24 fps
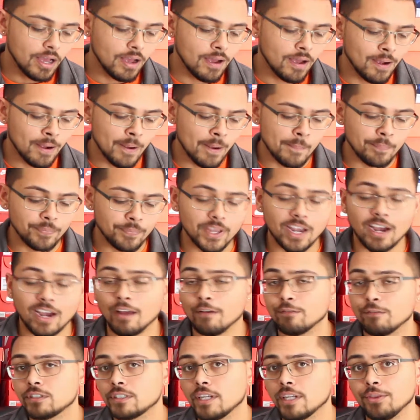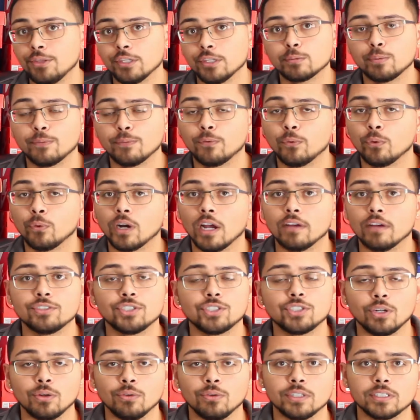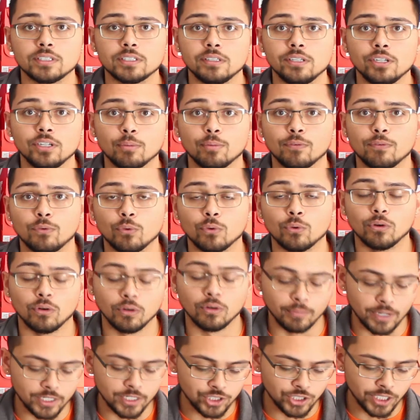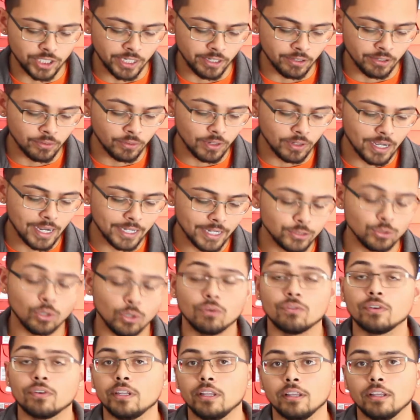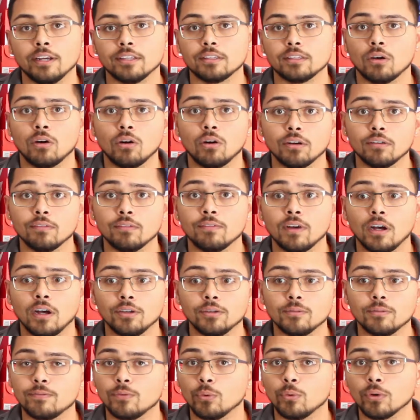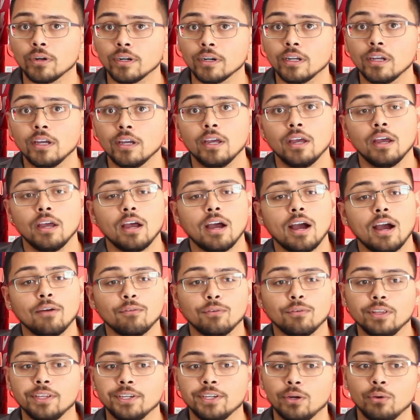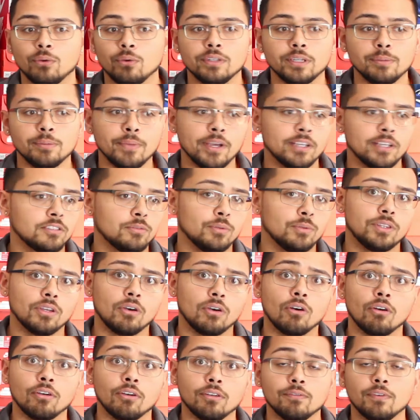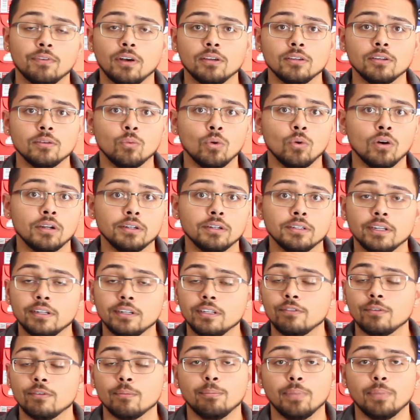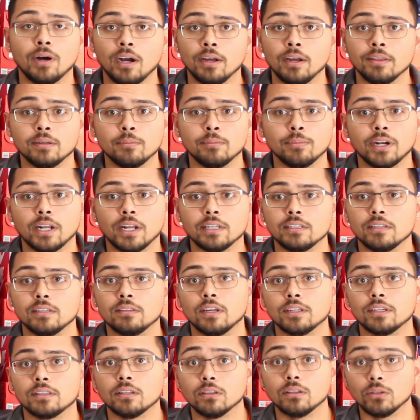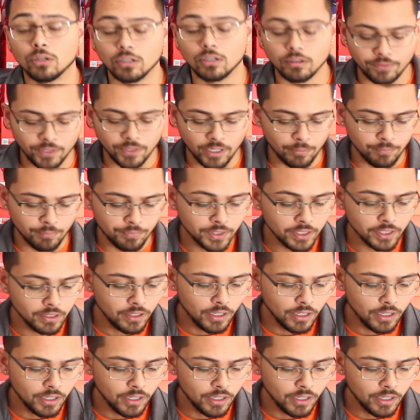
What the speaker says: I've said this before. I've shown the sneaker before on my channel. I don't really like the Harden Volume 4. I really only messed with the Harden Volume 1. Didn't even buy them, but I did like the look of them.